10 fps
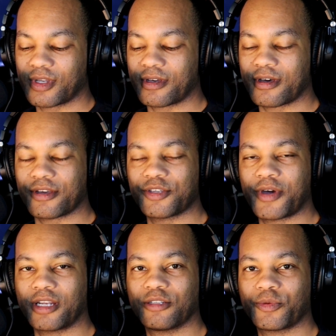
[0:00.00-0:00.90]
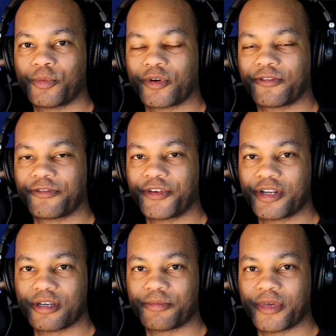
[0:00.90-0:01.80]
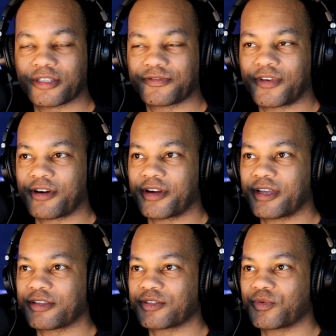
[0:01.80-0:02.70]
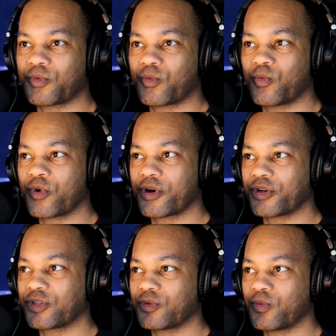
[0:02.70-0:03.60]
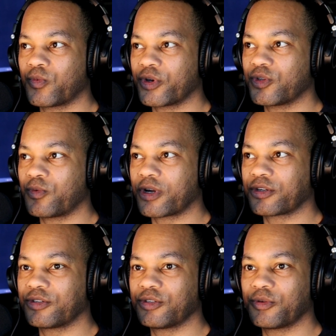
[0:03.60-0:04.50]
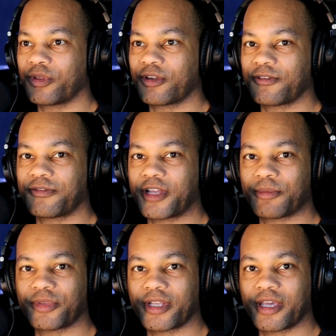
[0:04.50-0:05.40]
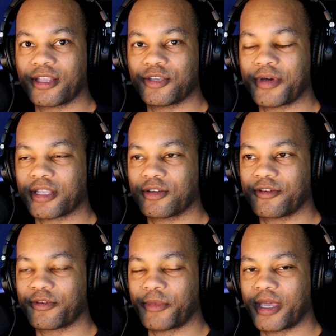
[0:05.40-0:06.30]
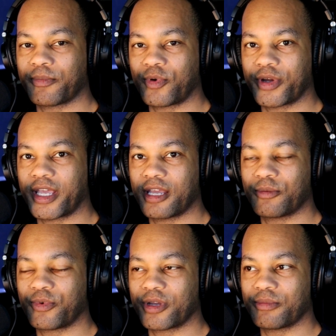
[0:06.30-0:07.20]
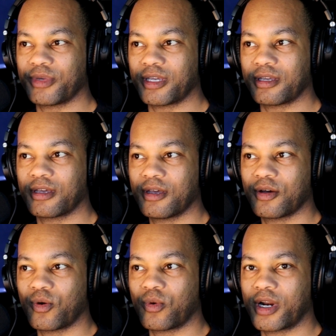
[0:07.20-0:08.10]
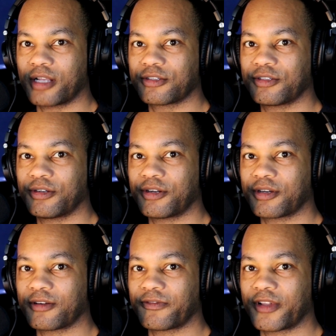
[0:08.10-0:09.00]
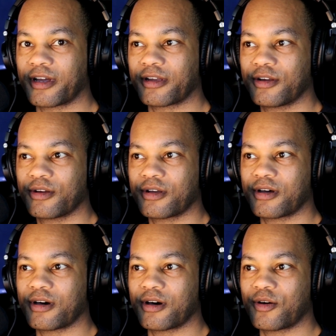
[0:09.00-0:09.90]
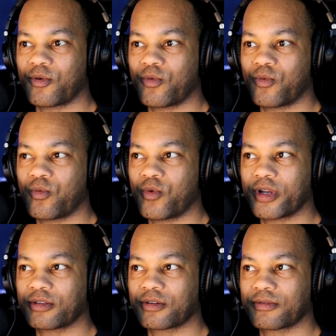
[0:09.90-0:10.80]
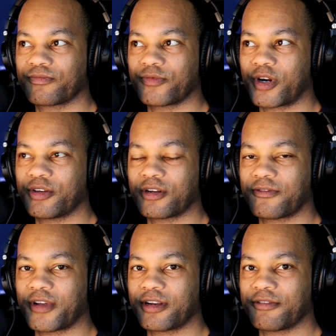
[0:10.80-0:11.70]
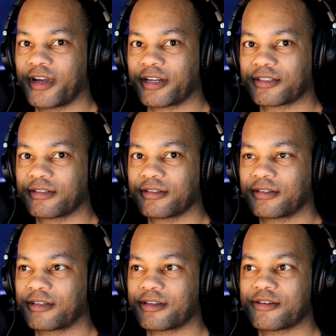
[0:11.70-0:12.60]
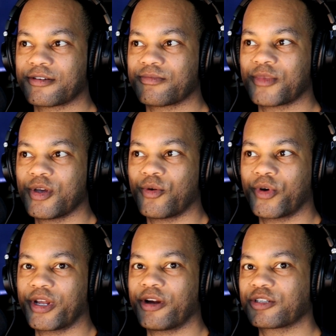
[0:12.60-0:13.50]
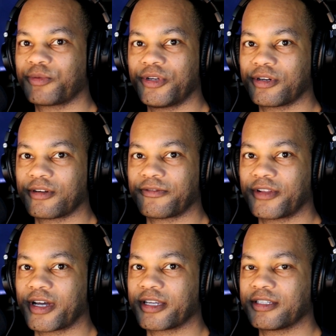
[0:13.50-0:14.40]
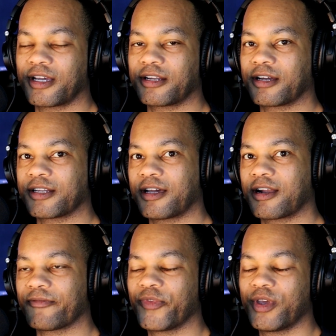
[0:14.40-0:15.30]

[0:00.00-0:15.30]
Uh, you had a little bit more freedom as far as where what you wanted to do with your flight plan. You had to go from point A to point B. What altitude are you going to fly? Uh, what are you going to fly direct? Um, what airspeed are you going to fly? Yada, yada, yada.